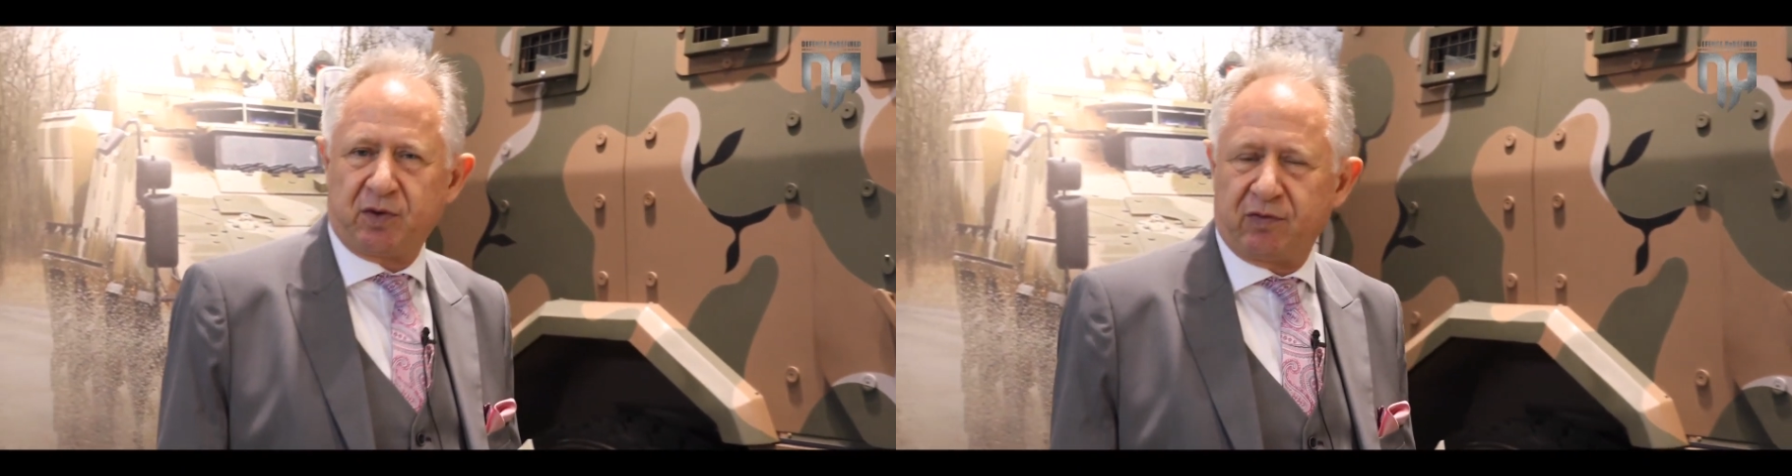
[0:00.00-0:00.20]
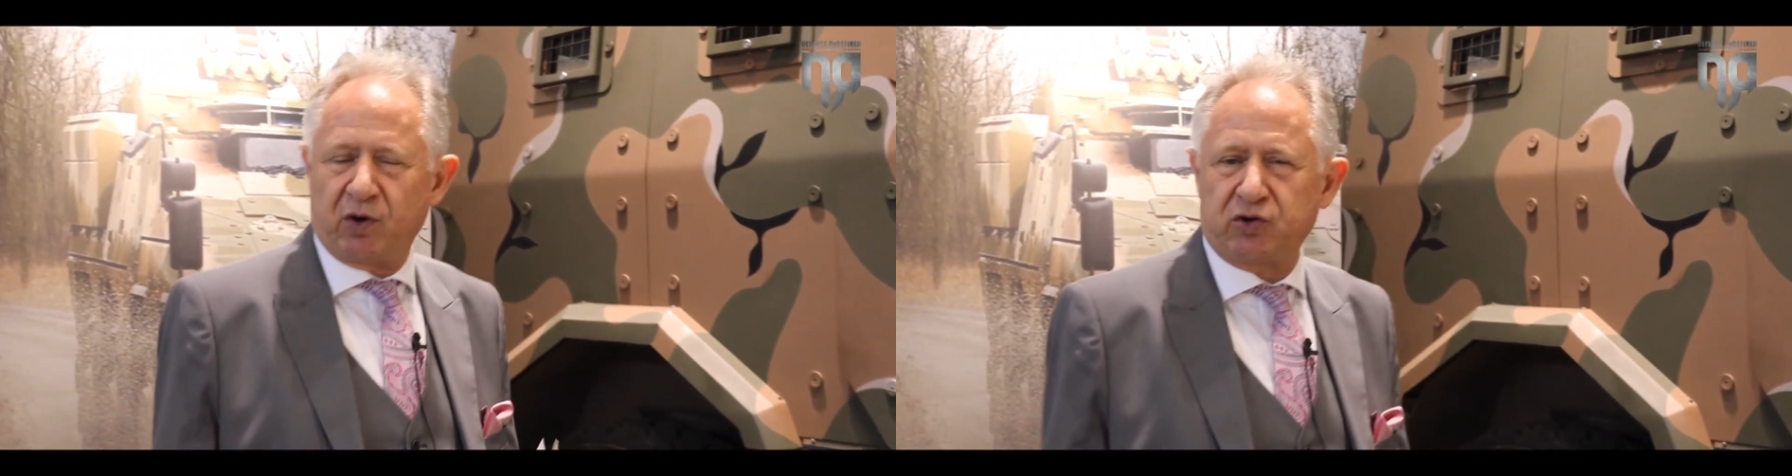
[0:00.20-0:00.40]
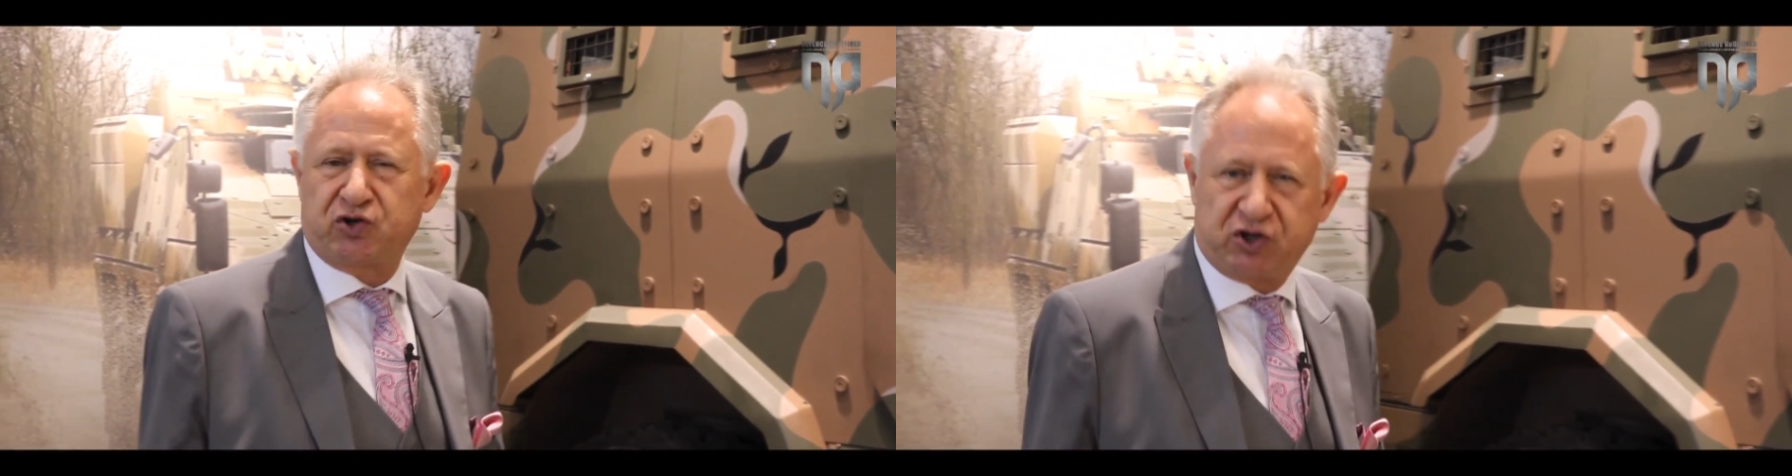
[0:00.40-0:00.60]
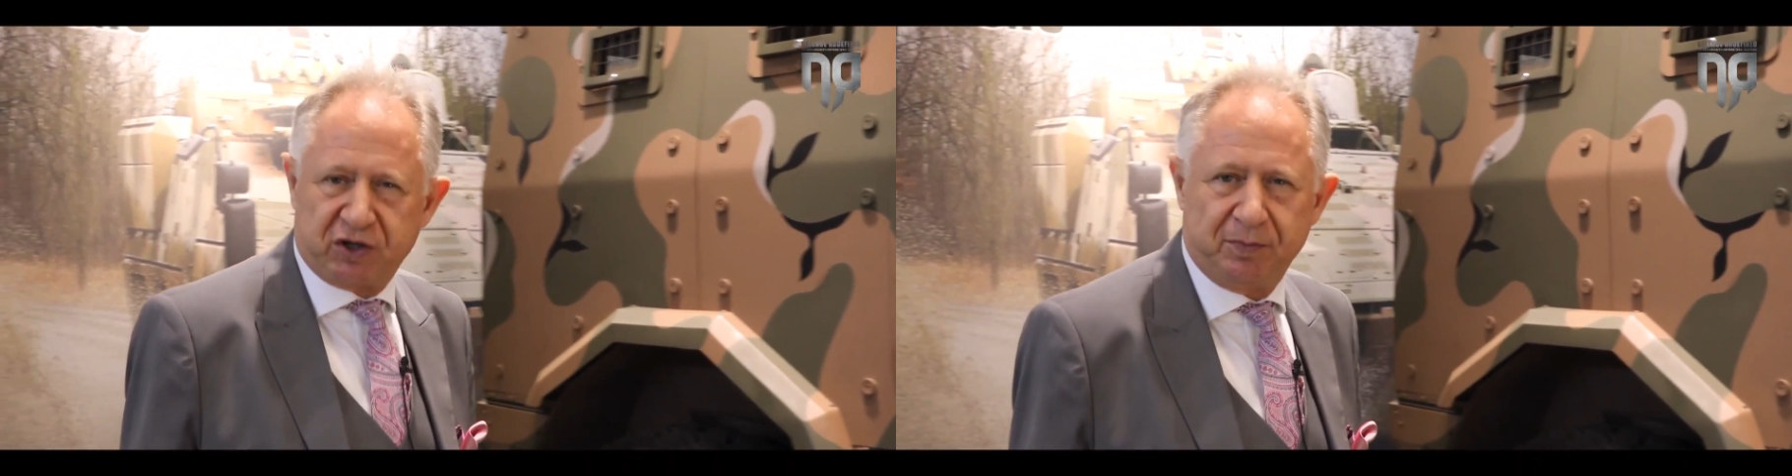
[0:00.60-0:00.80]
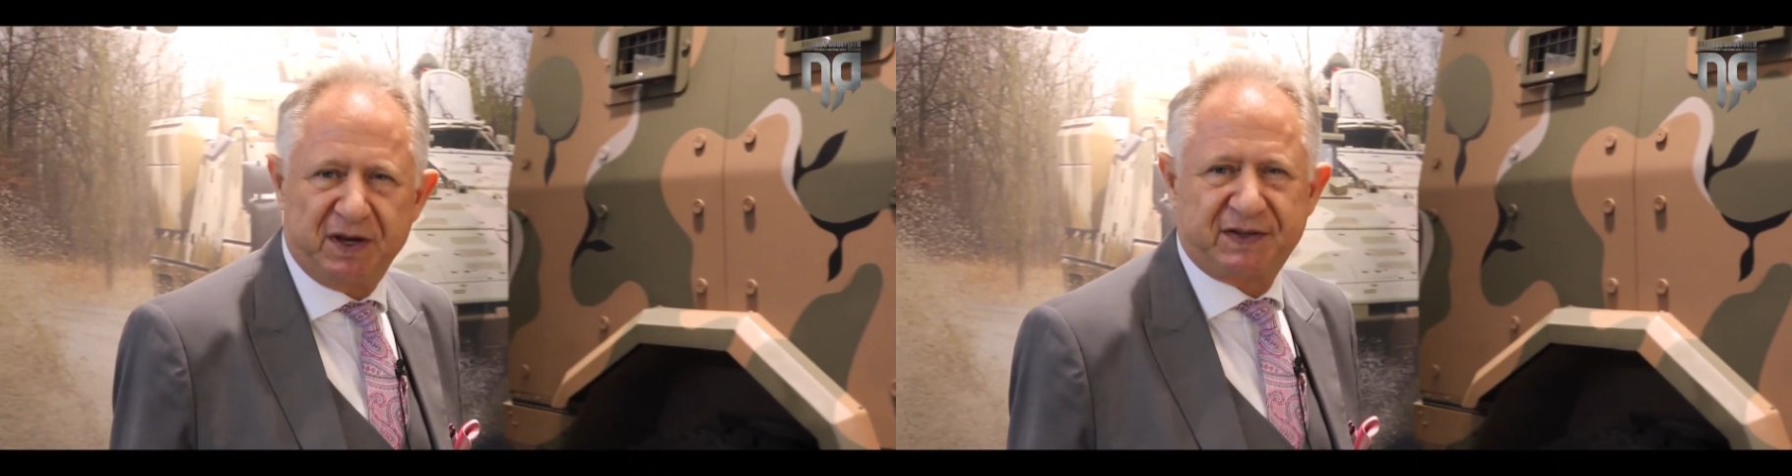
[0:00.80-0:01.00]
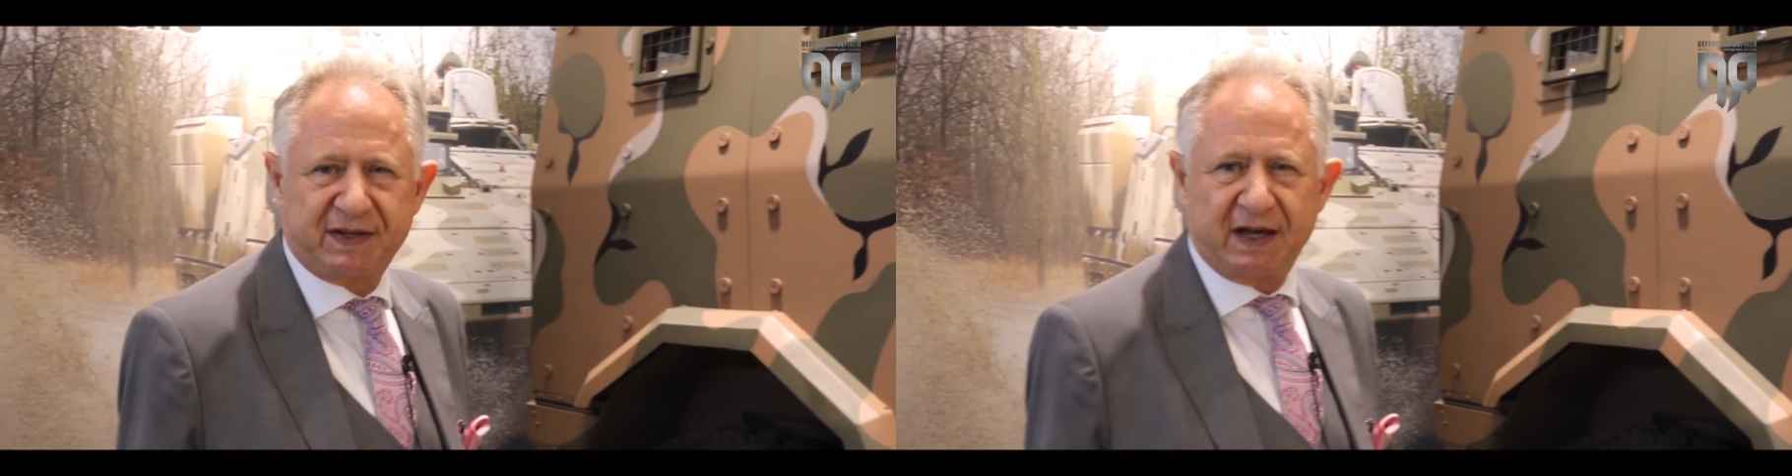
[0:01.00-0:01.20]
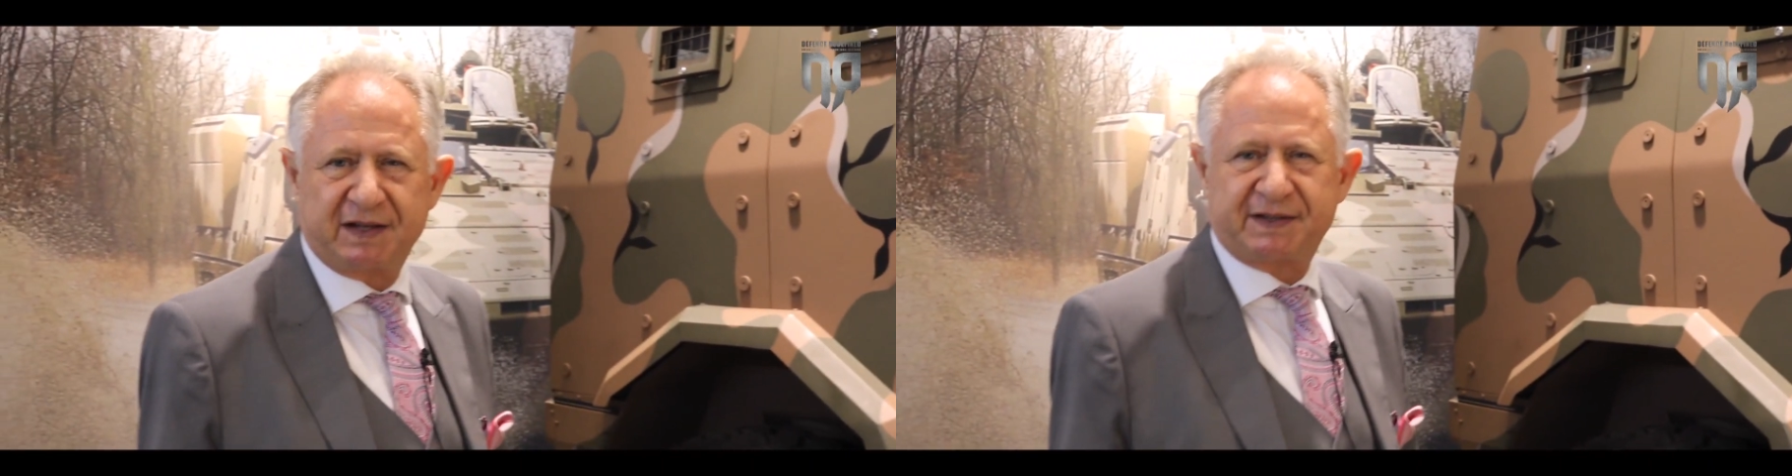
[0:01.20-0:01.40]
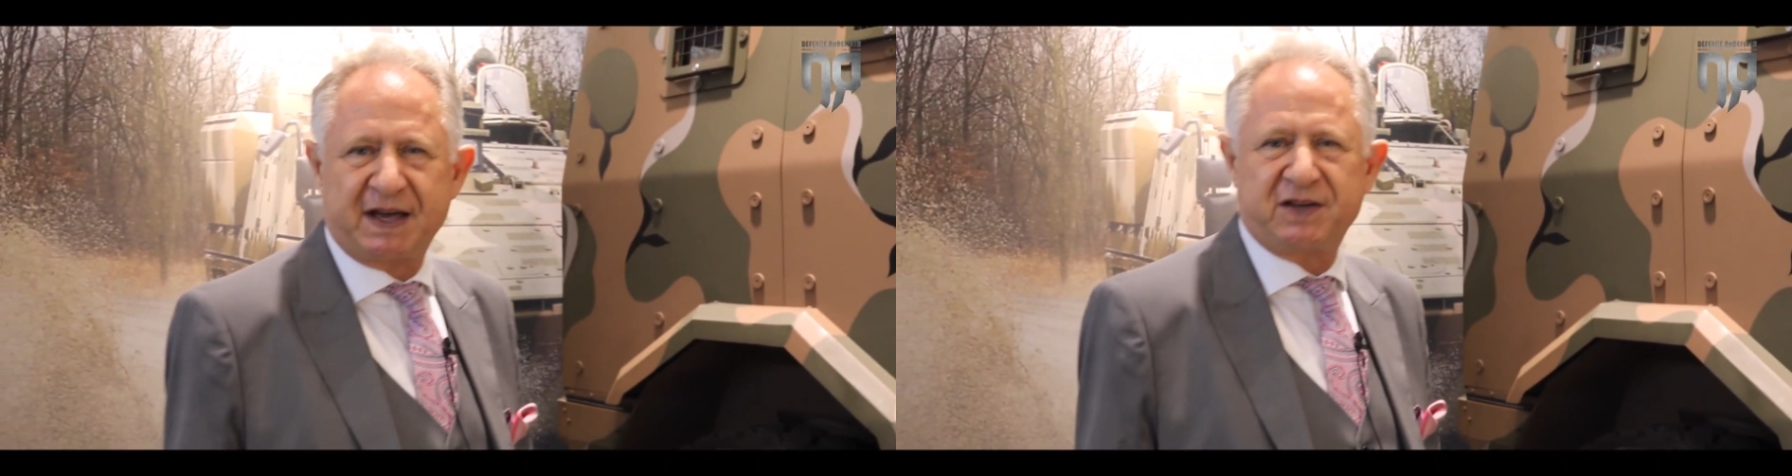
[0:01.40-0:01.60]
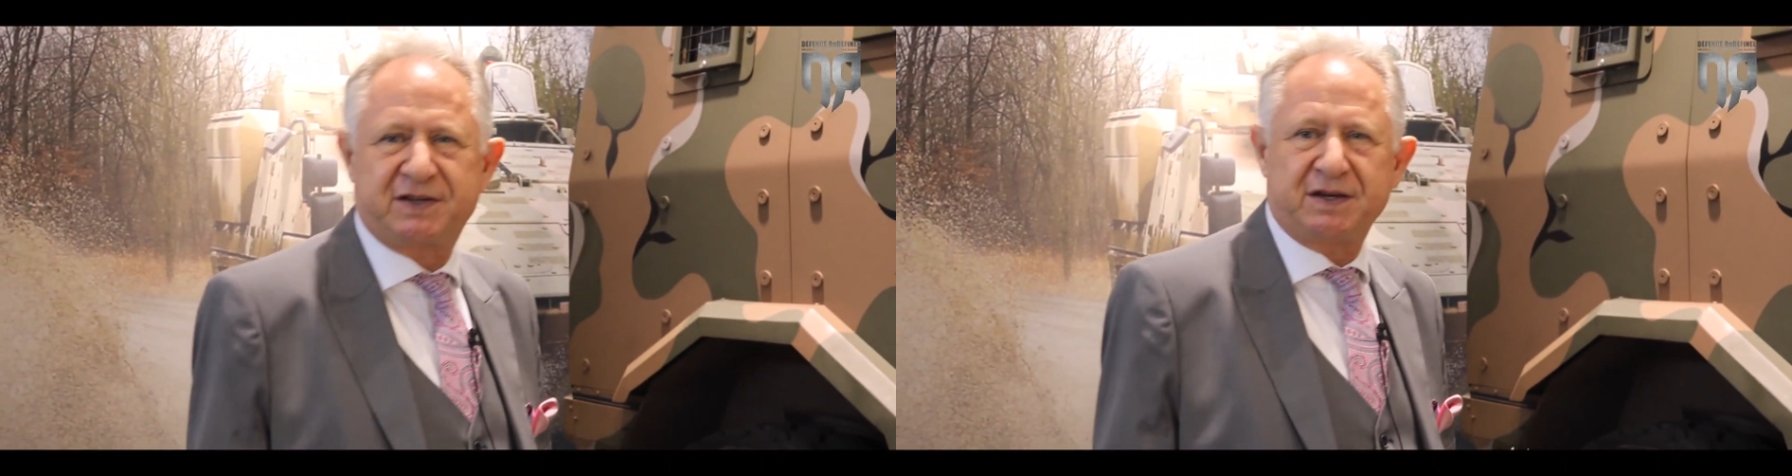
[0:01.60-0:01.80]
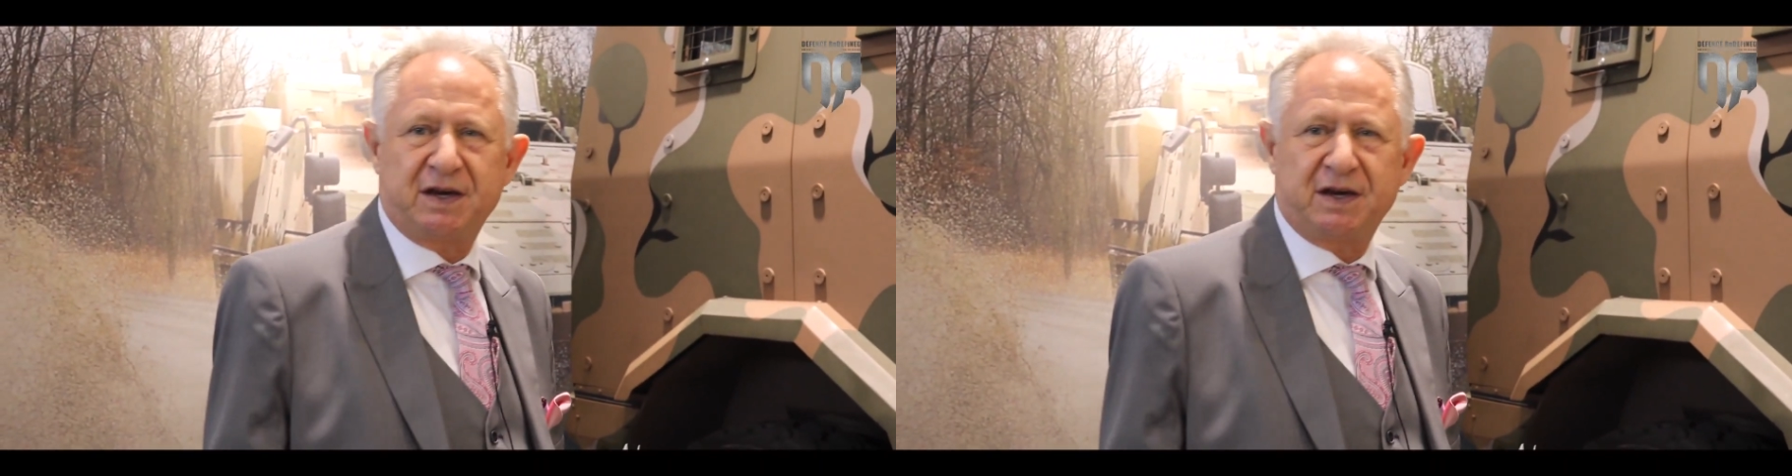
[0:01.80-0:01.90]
of launching missiles such